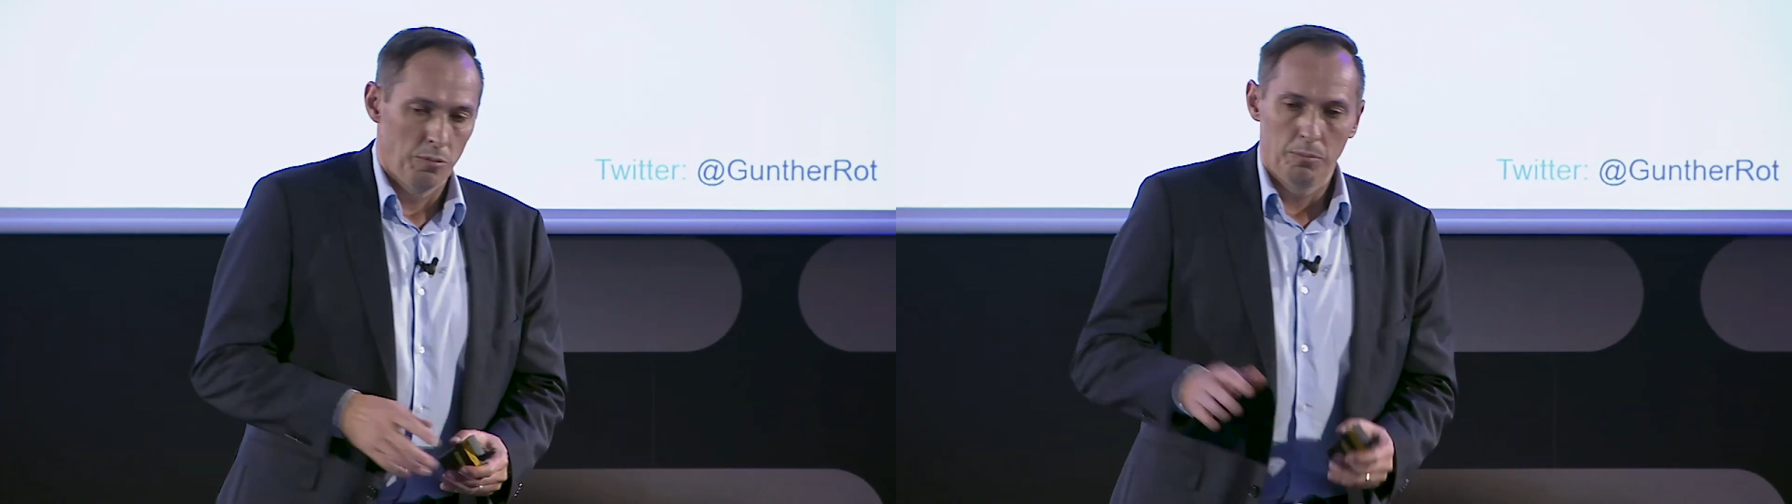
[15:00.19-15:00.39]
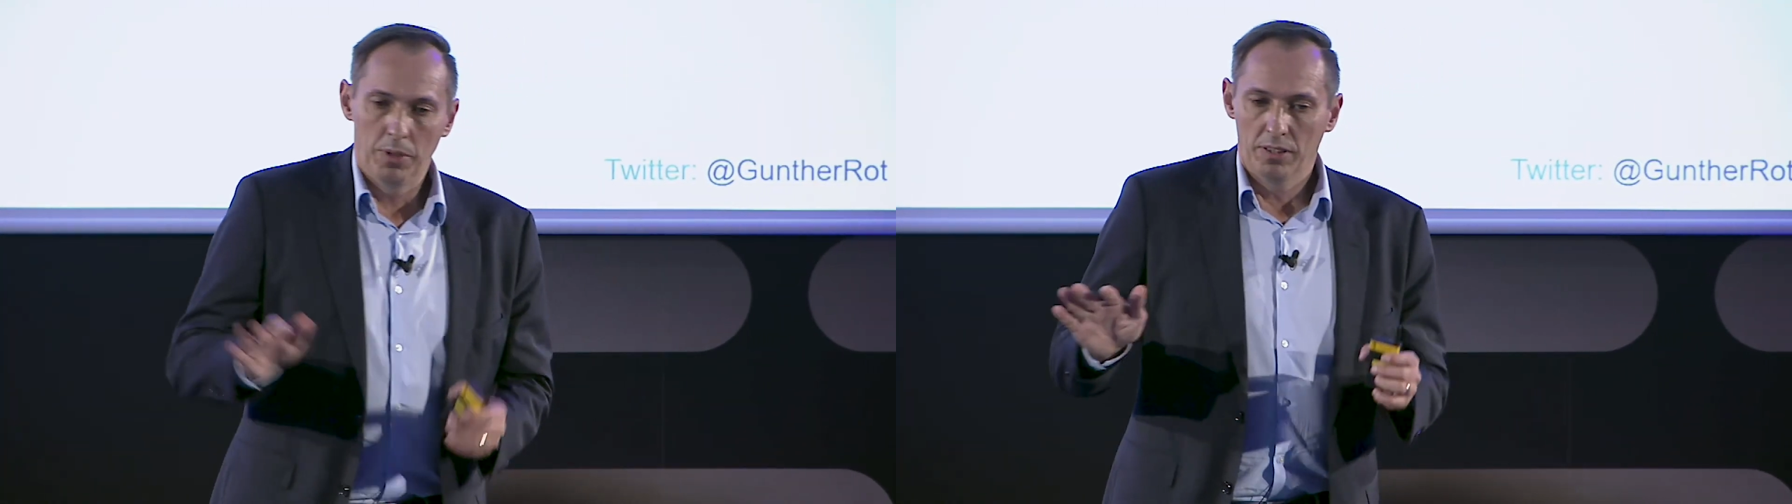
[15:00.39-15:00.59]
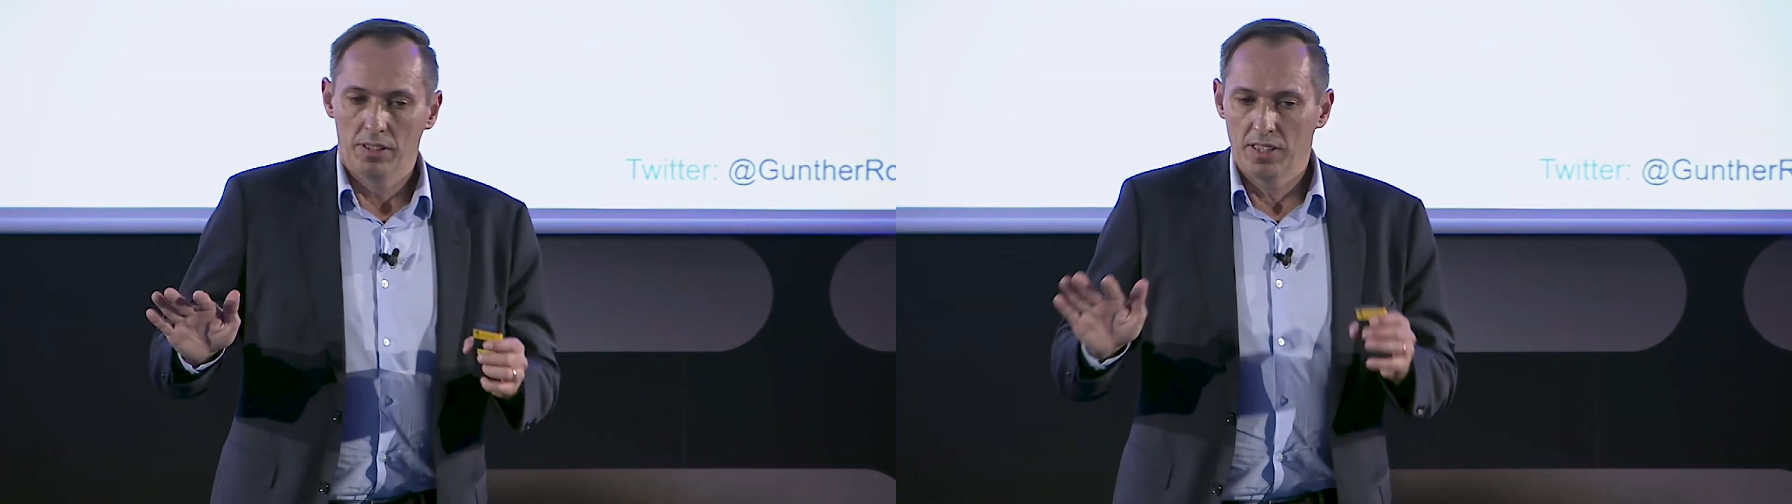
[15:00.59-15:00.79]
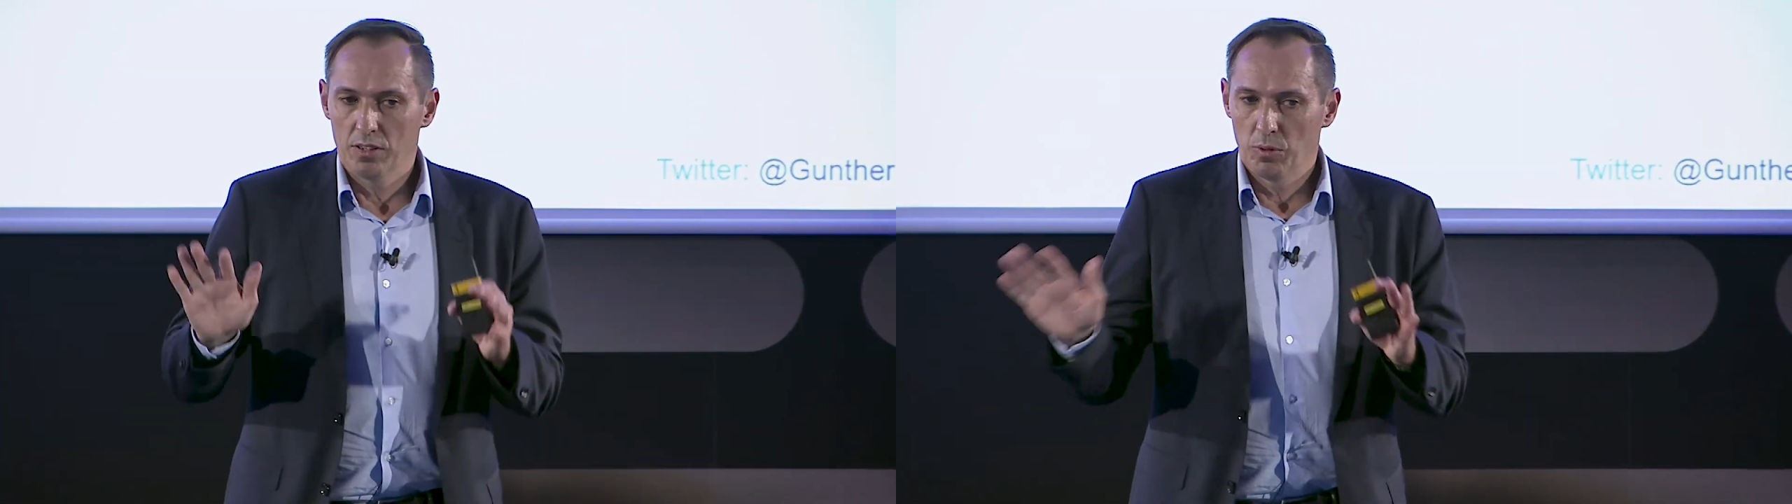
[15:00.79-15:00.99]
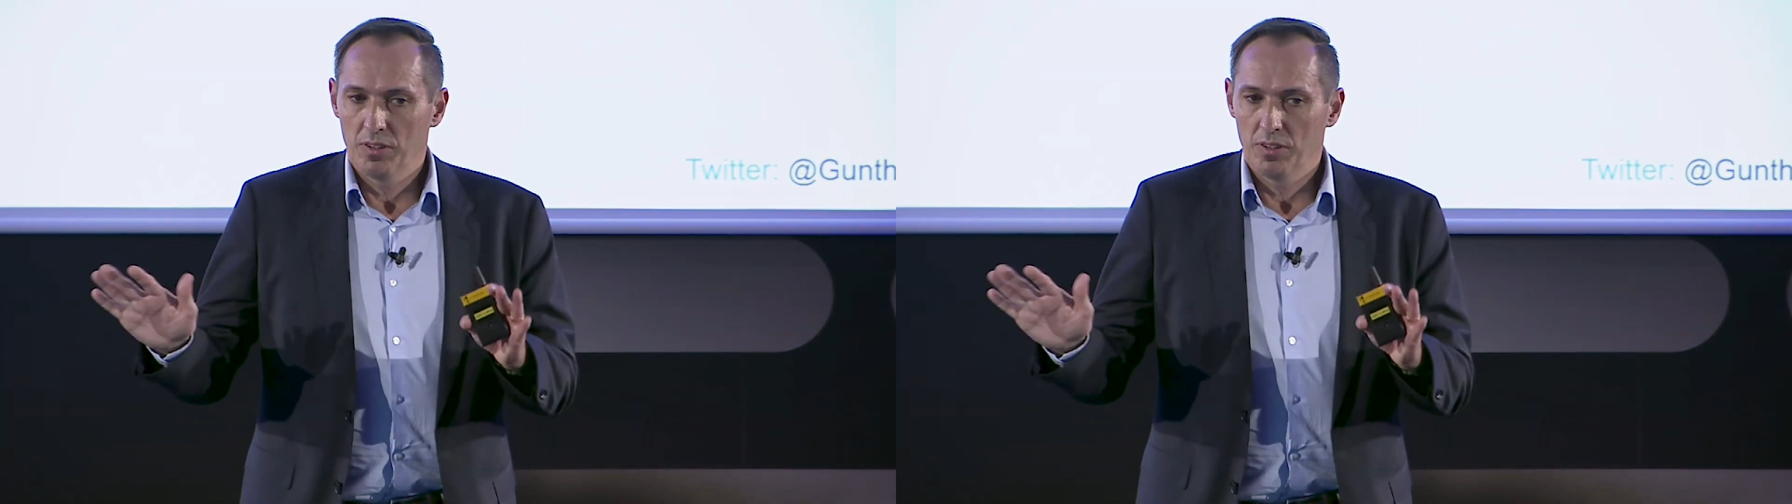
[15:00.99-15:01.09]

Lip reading: But there's one